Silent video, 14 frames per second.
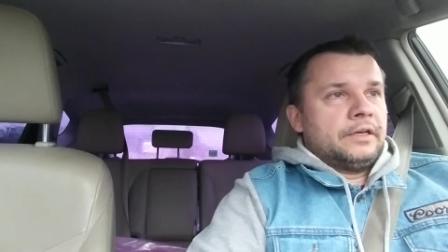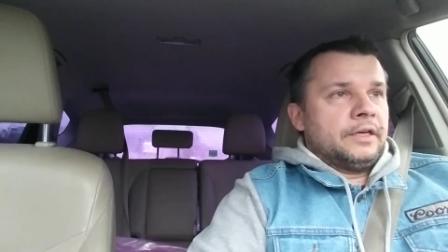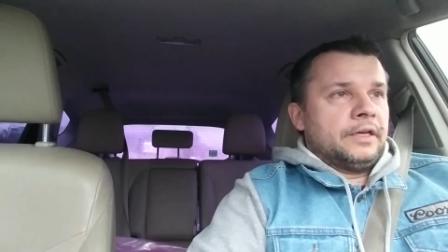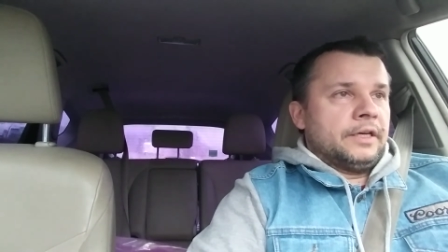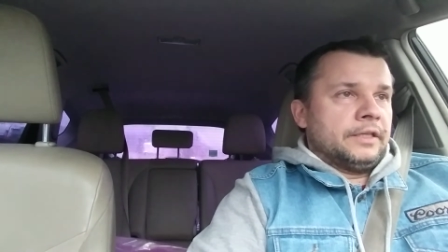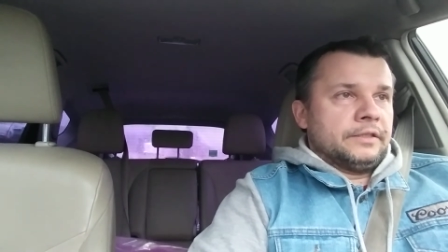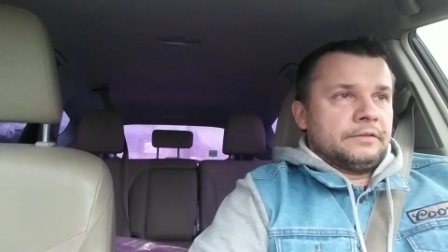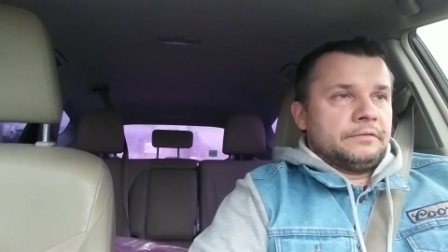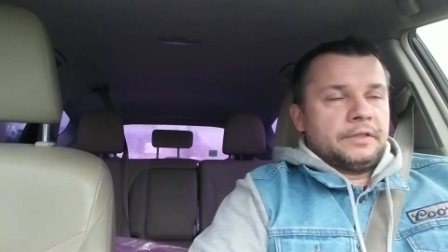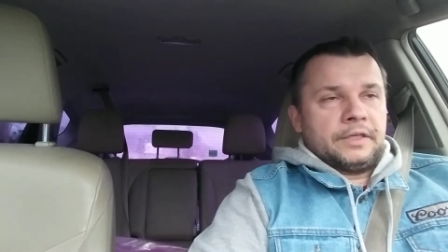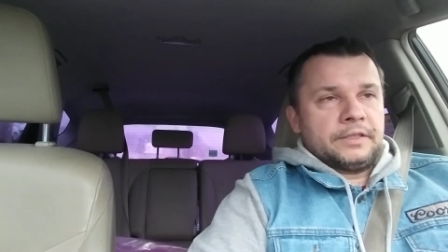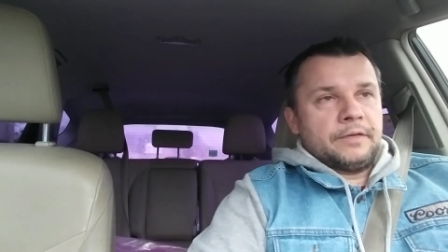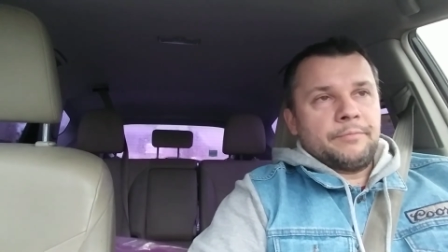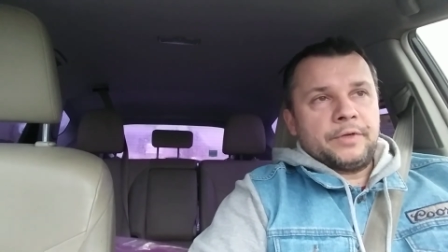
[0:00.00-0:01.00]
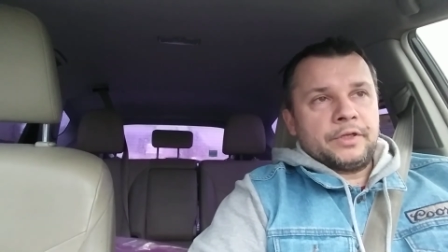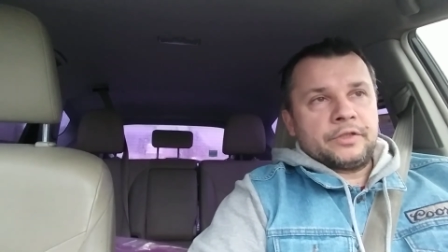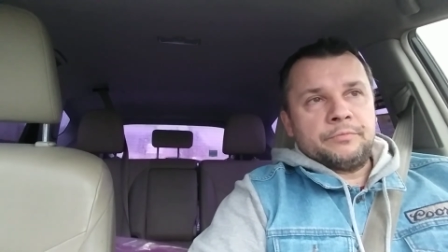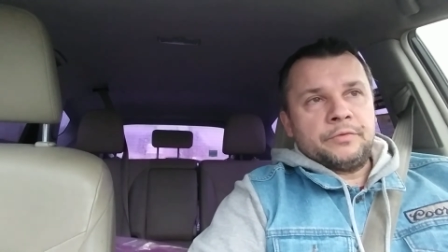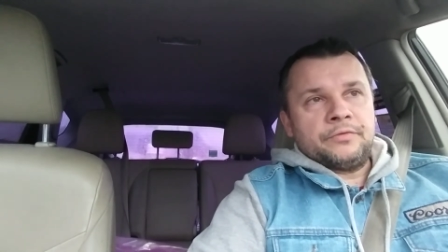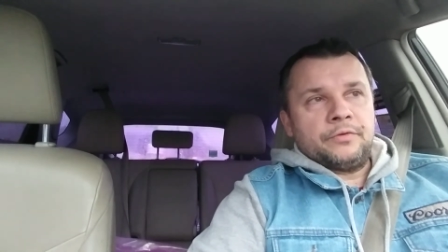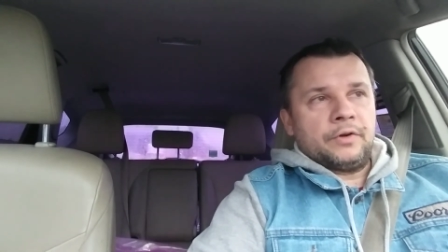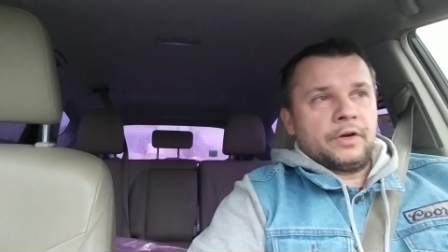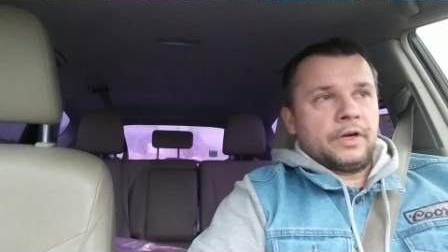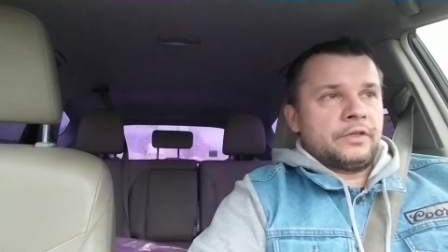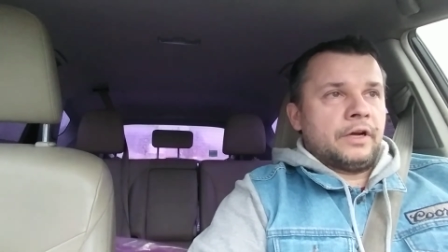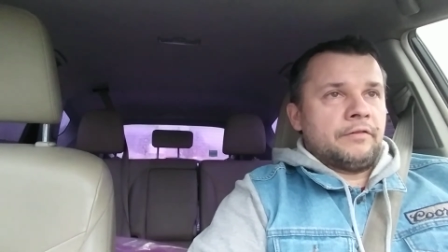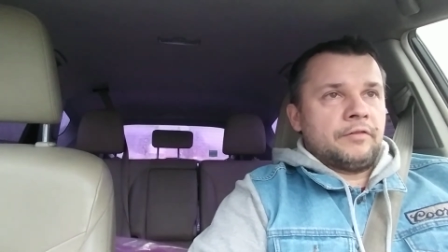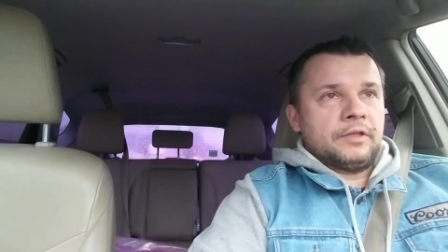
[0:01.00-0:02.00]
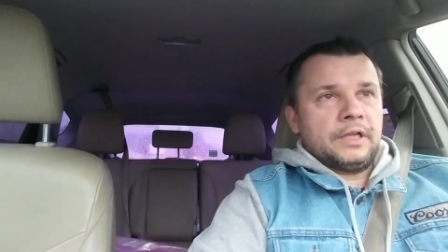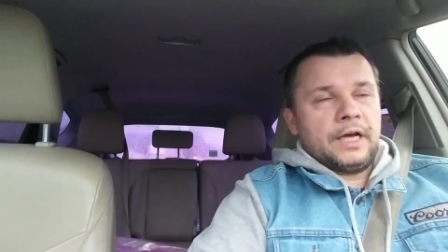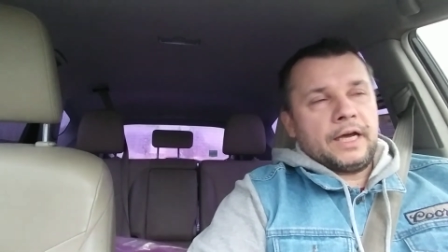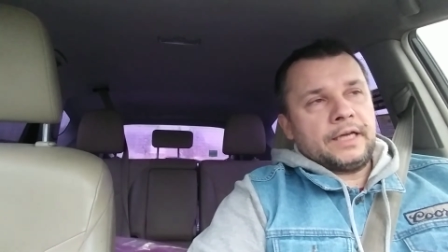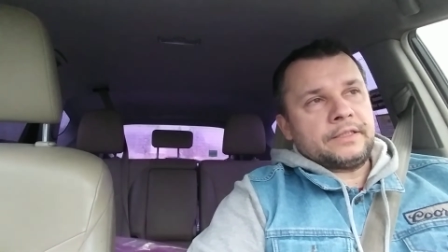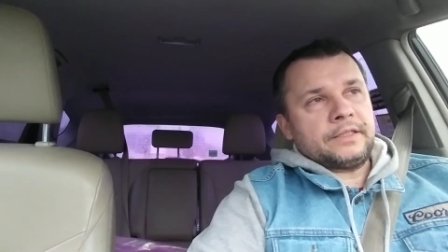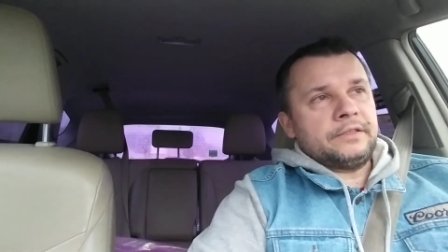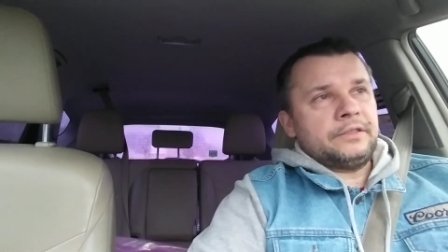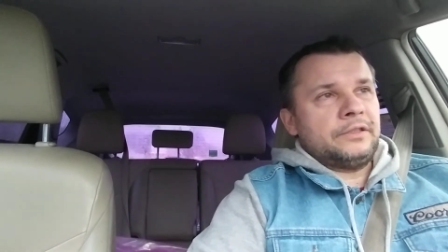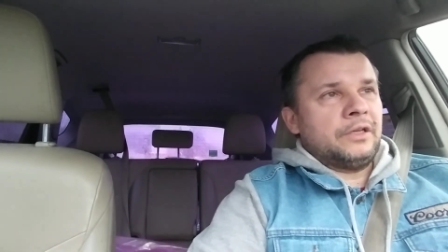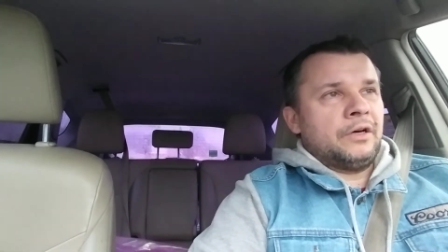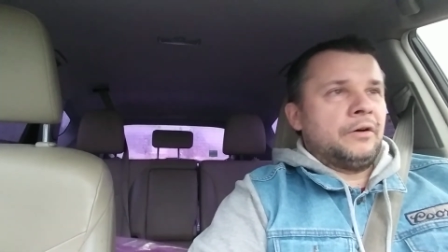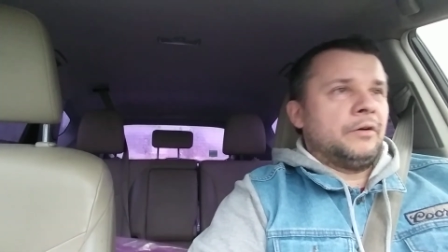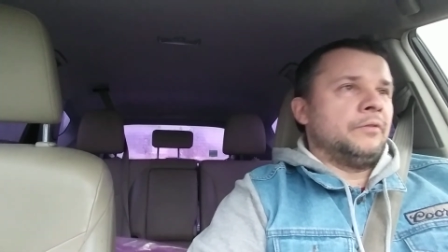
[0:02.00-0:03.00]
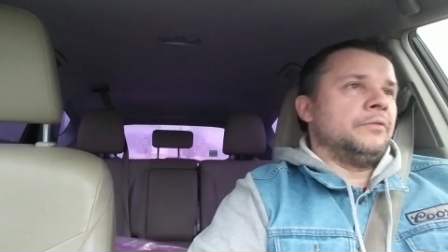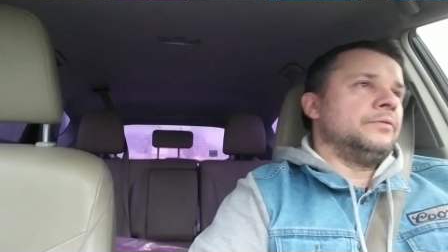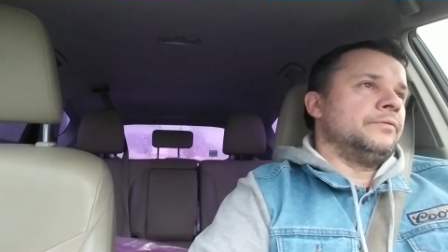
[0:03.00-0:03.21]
And as I mentioned before, I drive a lot, and you know,